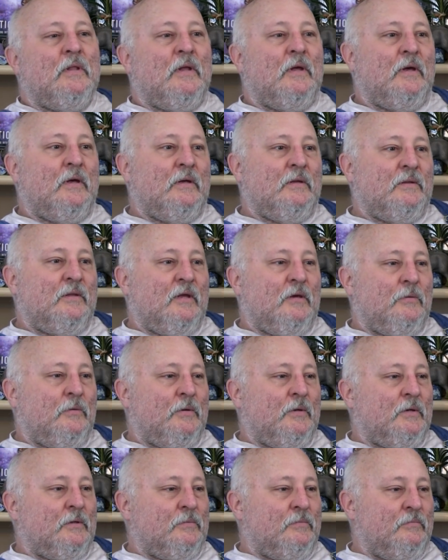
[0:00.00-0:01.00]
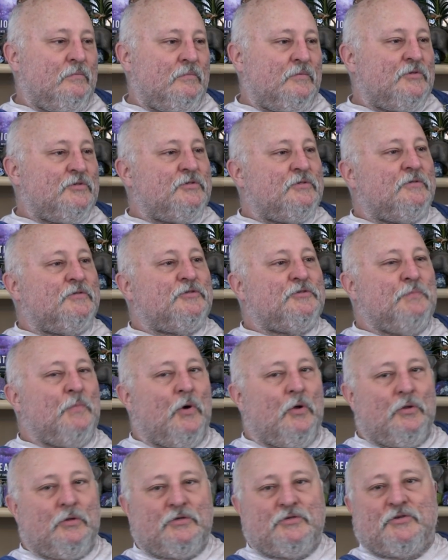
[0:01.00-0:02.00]
uh, that were
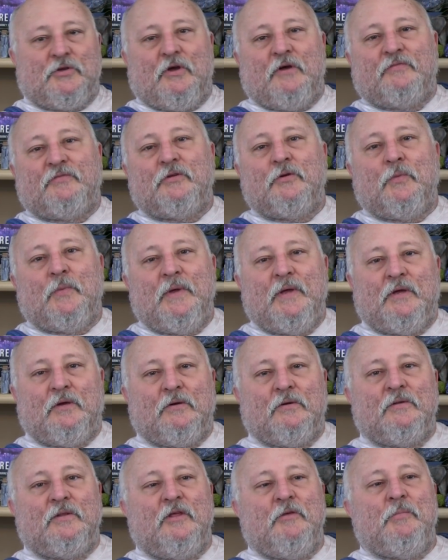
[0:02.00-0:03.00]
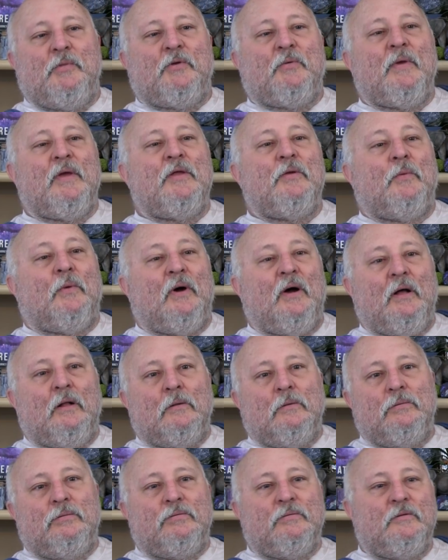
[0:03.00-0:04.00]
smaller, softer, weaker. They've been around a
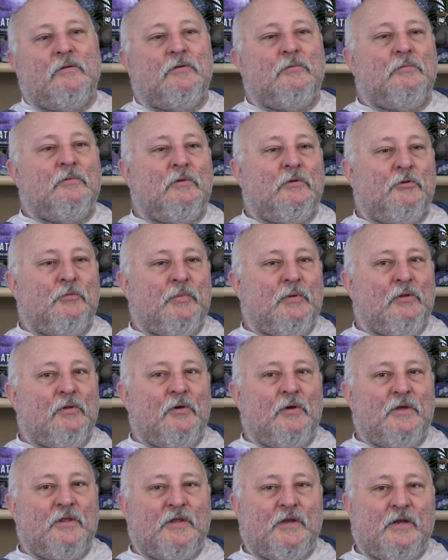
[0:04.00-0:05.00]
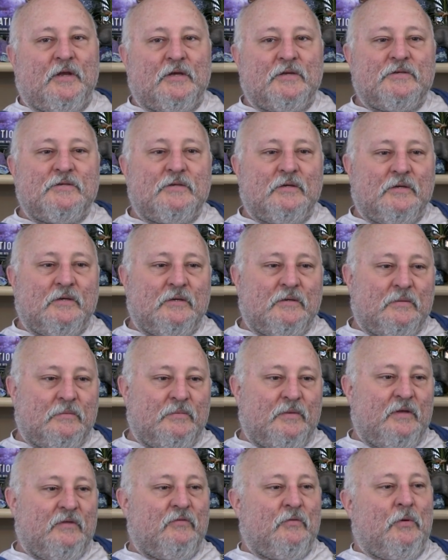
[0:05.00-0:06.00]
while, a little, little bit longer than us. Uh,
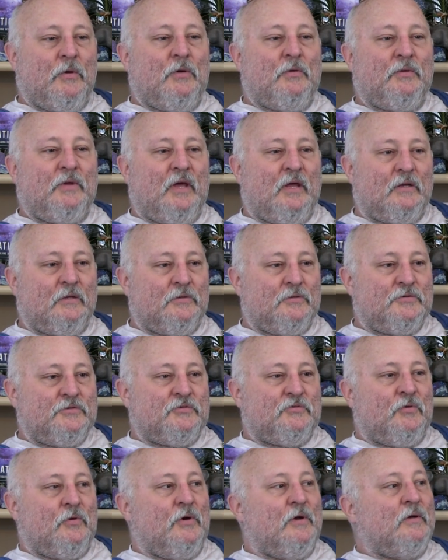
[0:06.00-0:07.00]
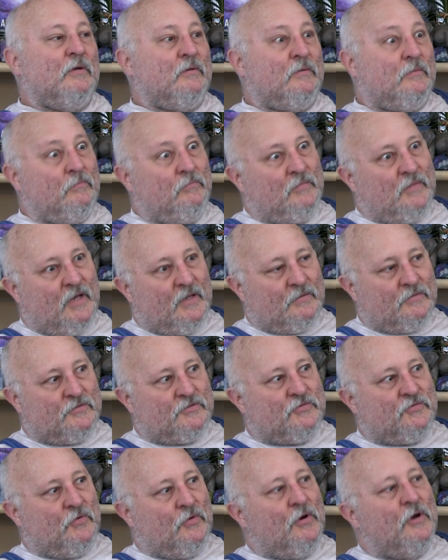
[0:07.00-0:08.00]
they've grown, got a little strong, gotten
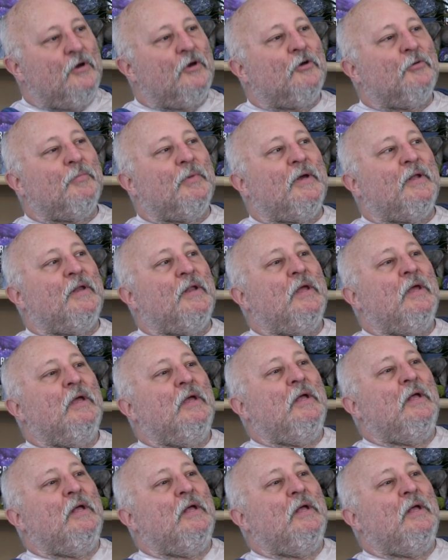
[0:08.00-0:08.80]
stronger, but